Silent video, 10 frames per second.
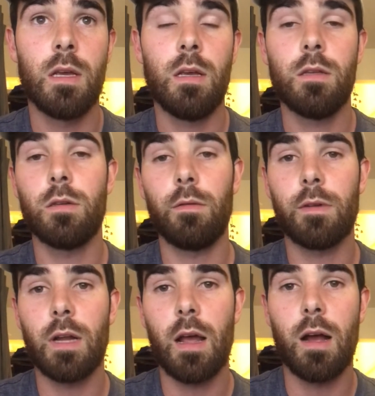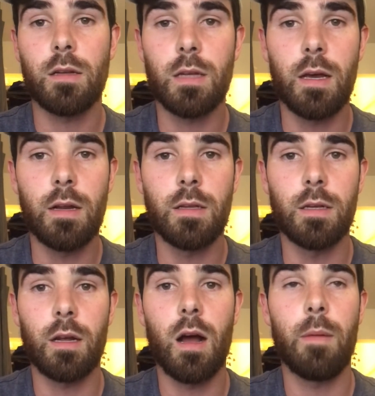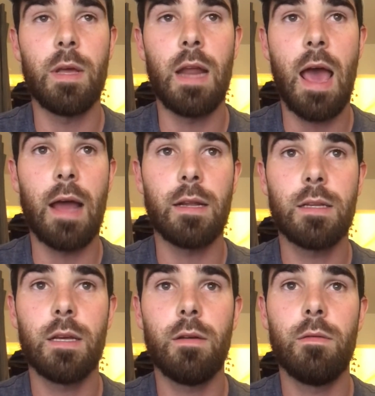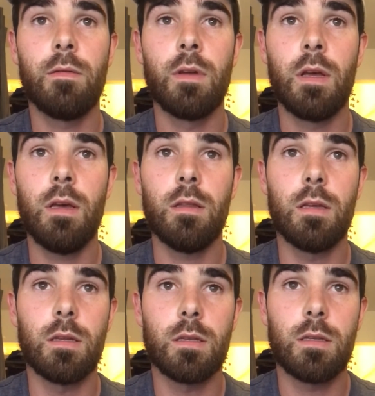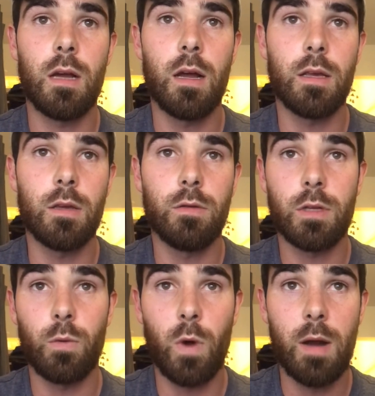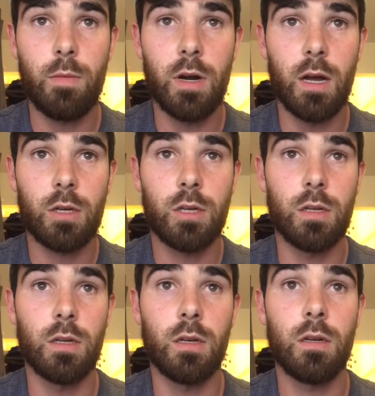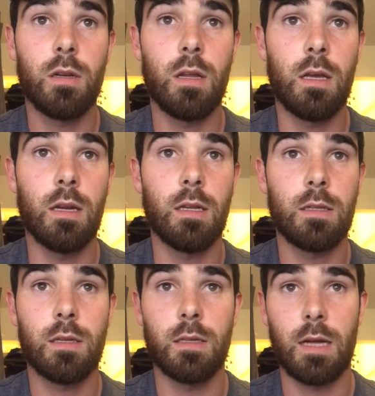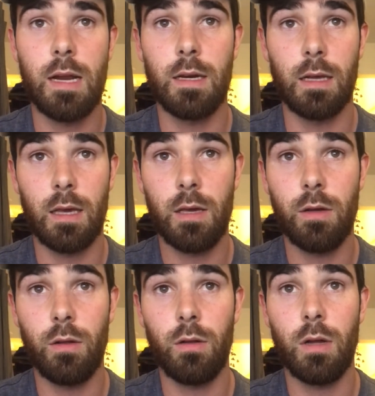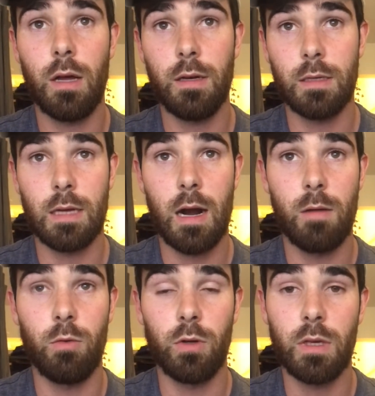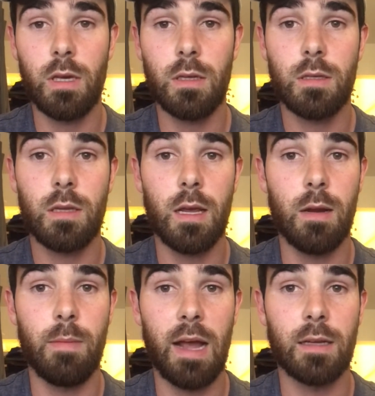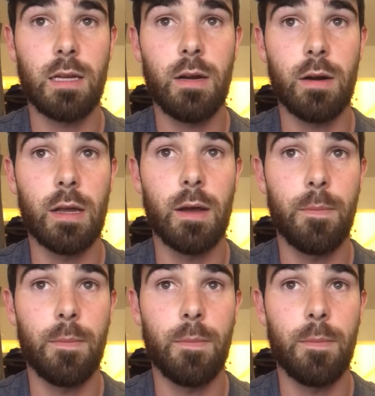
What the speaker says: Sulfur dioxide is a common additive that's used in wine production, and it's designed to kill undesirable yeasts and bacteria.